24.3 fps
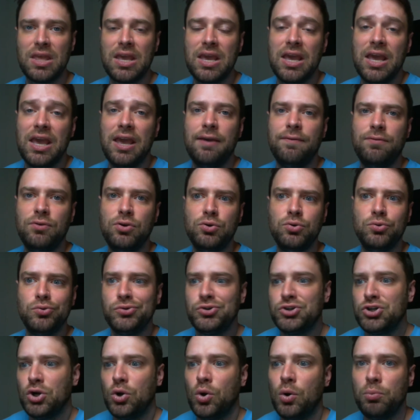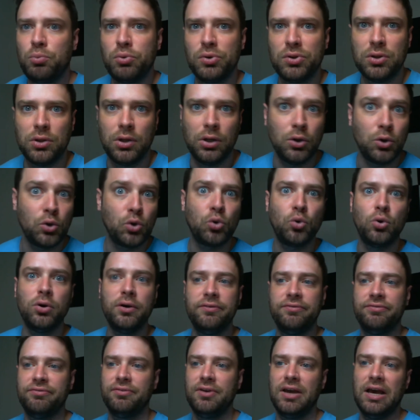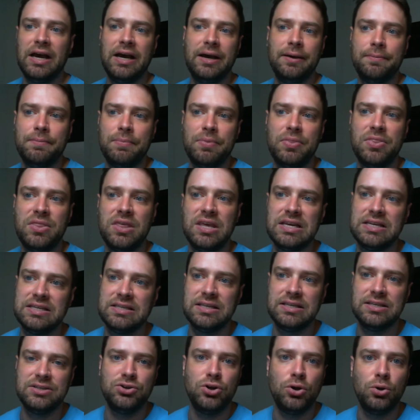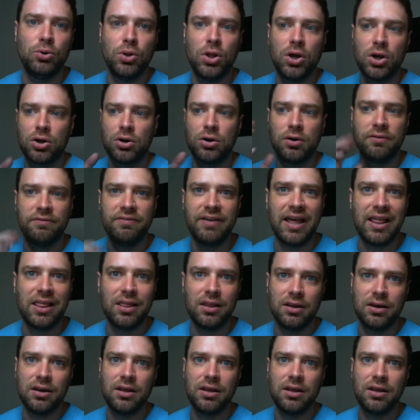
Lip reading: If you show up with Lurgoyf, this is no longer a valid